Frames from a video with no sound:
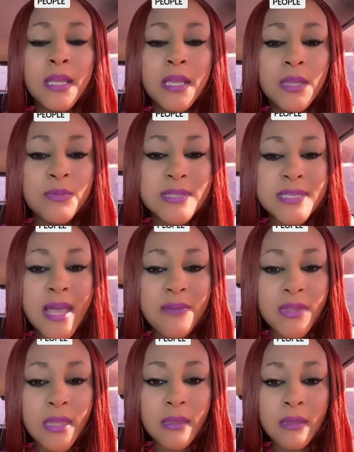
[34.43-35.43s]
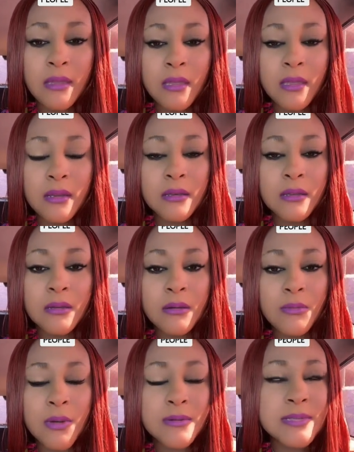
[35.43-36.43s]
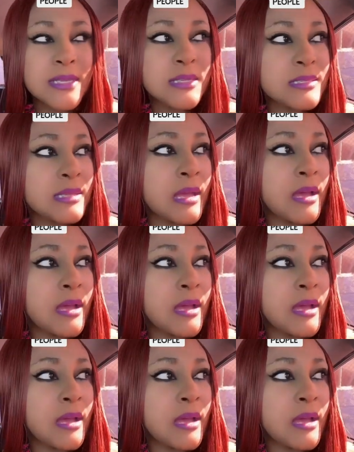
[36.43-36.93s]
he was having in, where is his